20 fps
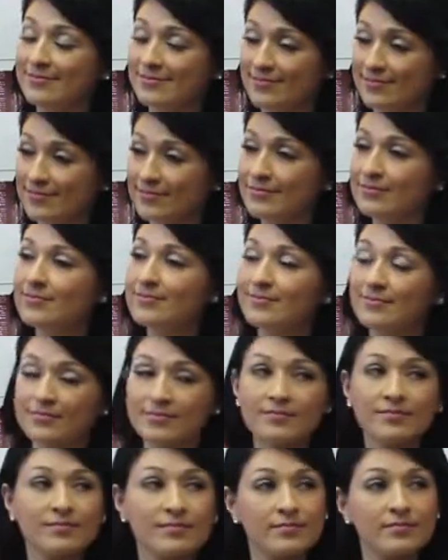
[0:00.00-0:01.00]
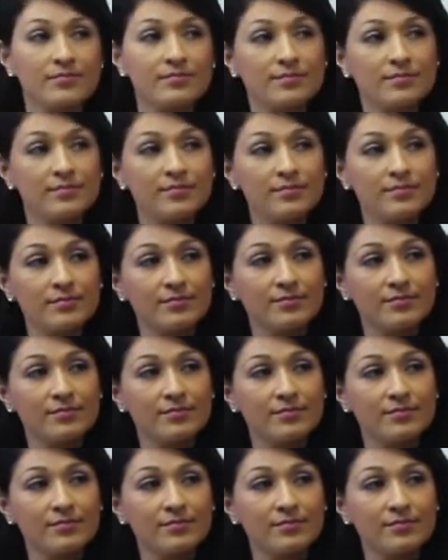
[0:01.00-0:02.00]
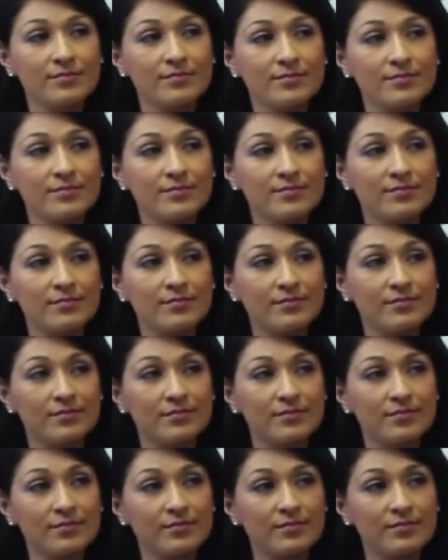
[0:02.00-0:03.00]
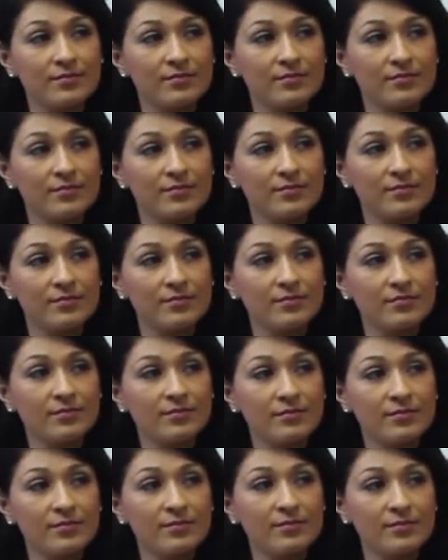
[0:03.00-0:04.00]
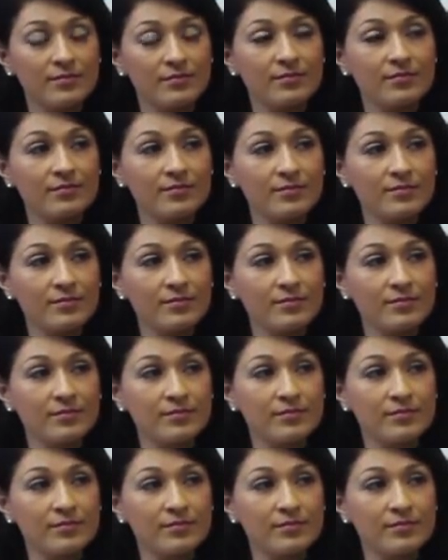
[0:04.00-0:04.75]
(not speaking)